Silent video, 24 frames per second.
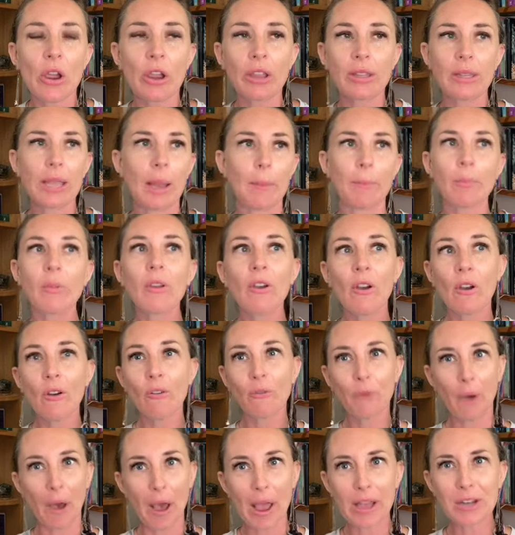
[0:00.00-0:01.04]
yeah,
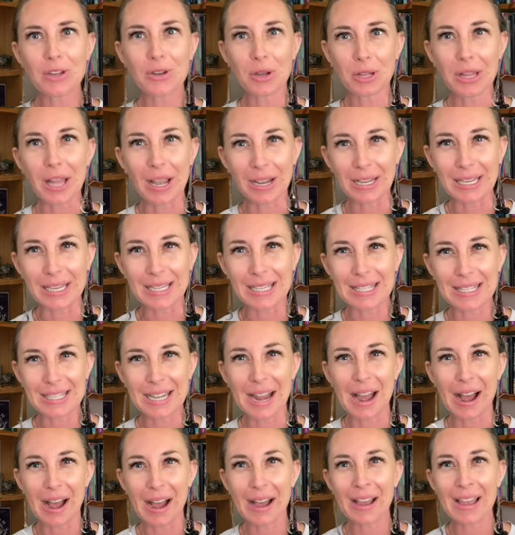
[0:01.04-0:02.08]
find your lucky
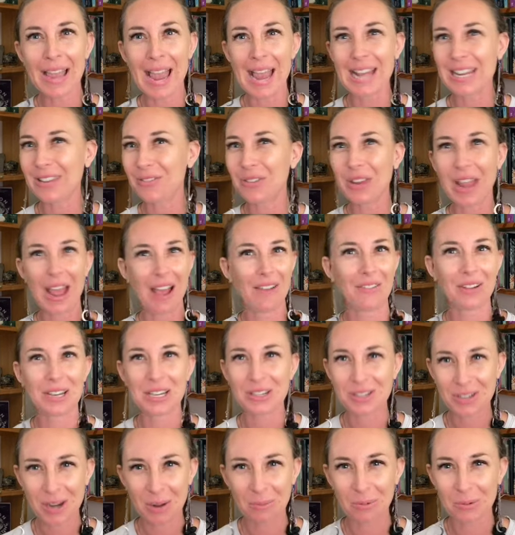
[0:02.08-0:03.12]
star, and if you have any
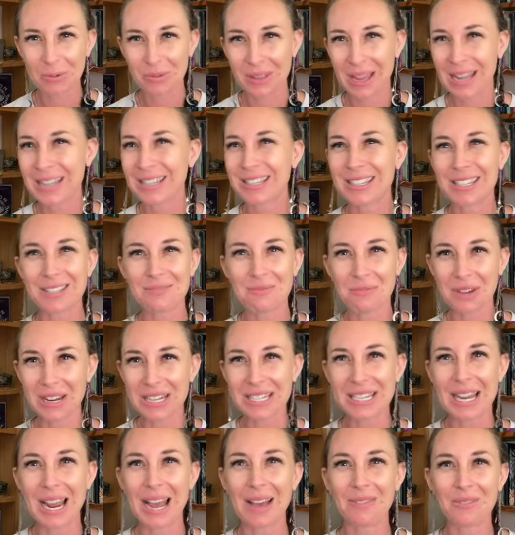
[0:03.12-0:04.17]
trouble with that, just
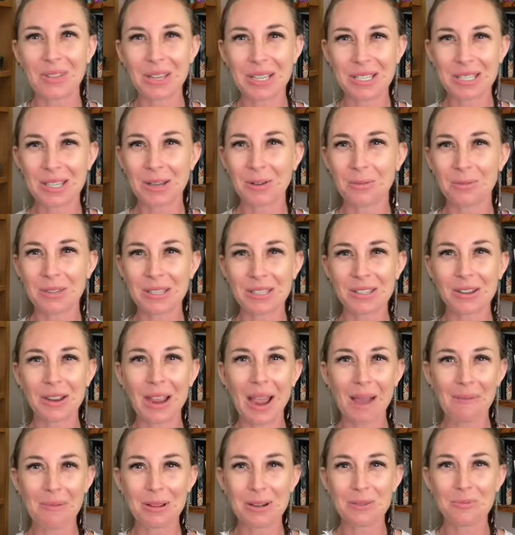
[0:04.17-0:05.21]
reach out because I'll be so
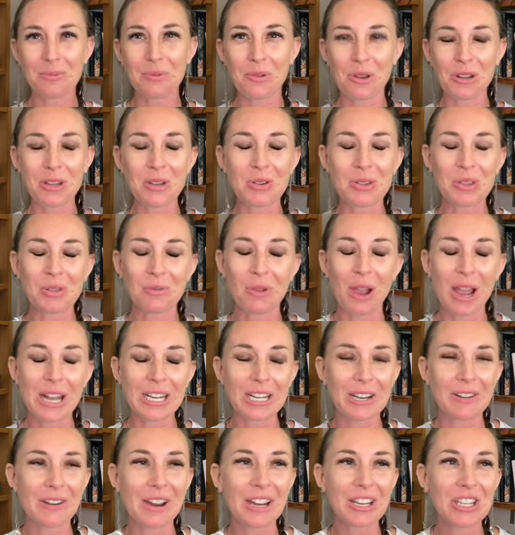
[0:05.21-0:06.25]
happy to point you in the right
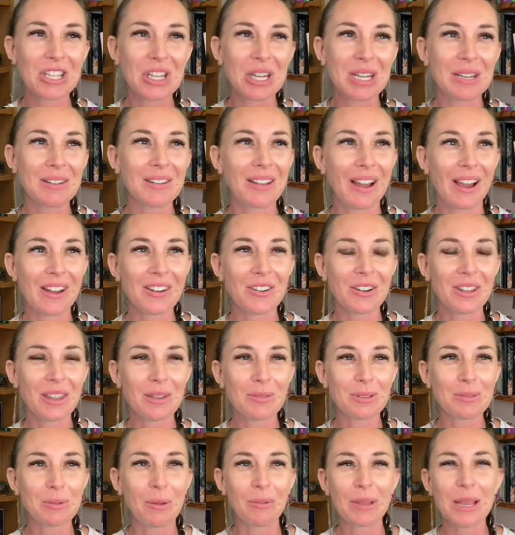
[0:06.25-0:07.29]
direction. I know that
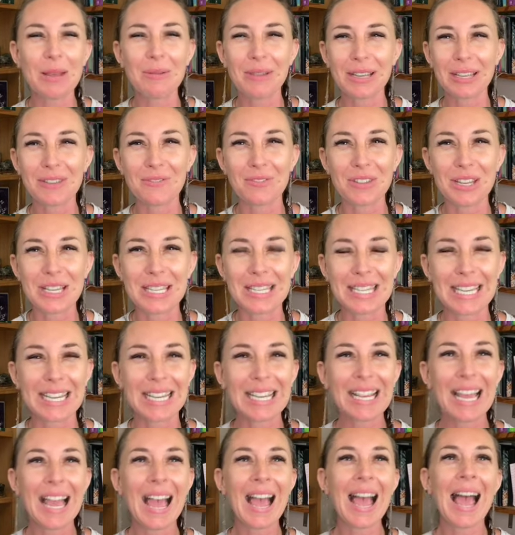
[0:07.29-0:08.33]
was probably a bit
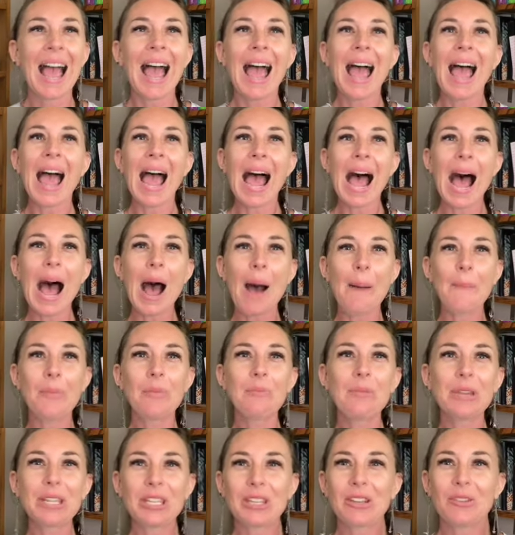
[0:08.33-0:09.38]
confusing.
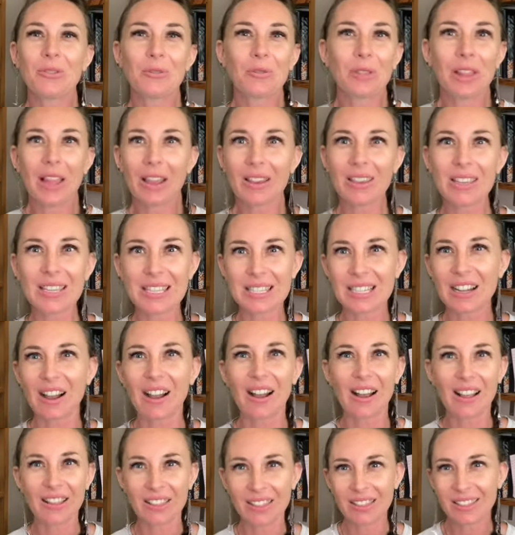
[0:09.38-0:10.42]
But your lucky
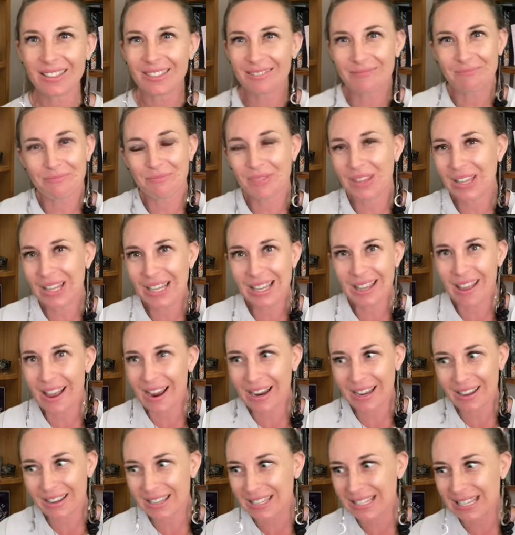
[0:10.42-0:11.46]
star,
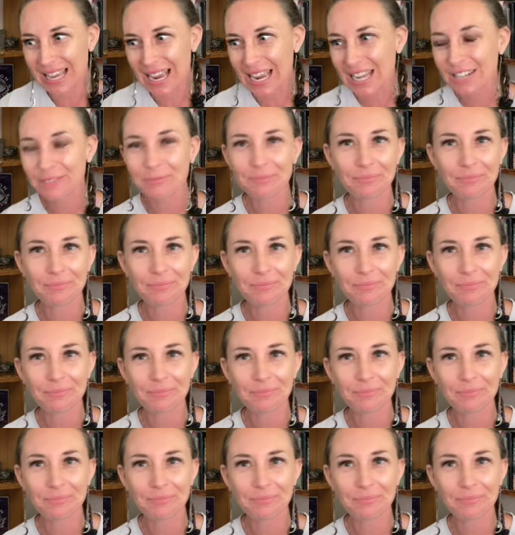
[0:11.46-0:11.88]
like I said,